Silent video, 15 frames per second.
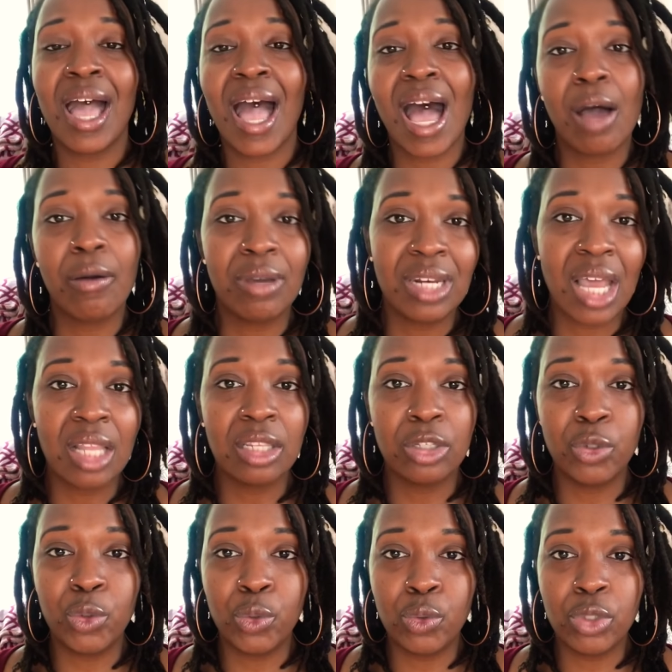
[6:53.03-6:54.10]
How can I
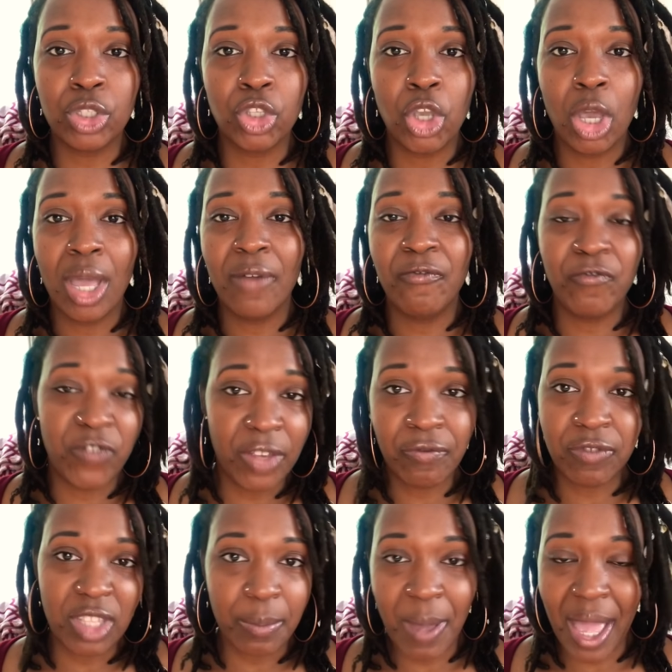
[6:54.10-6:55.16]
lose
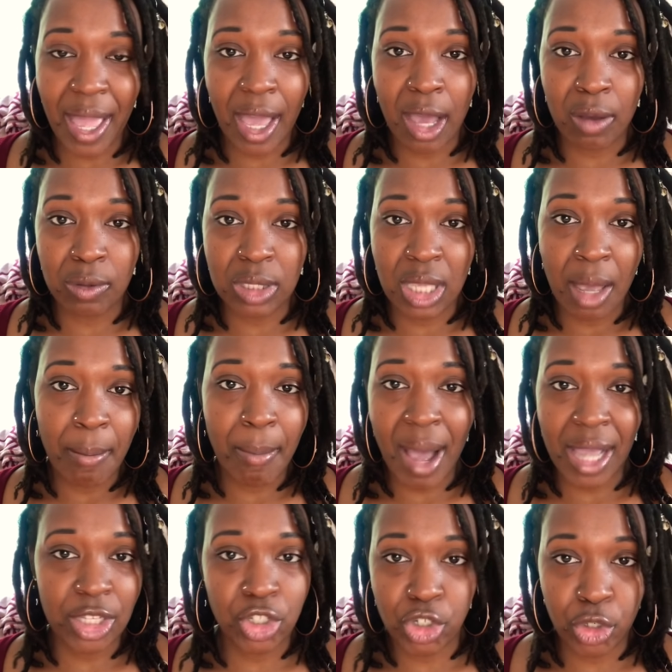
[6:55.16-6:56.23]
50 pounds
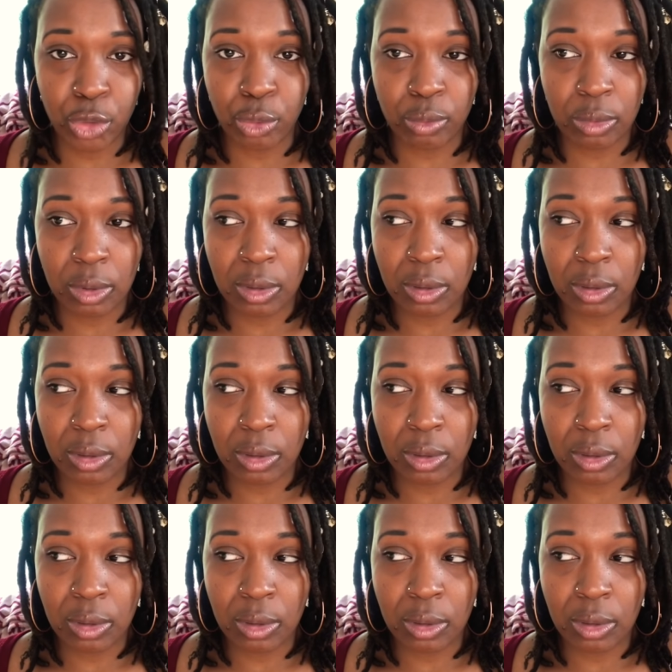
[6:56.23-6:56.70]
by June?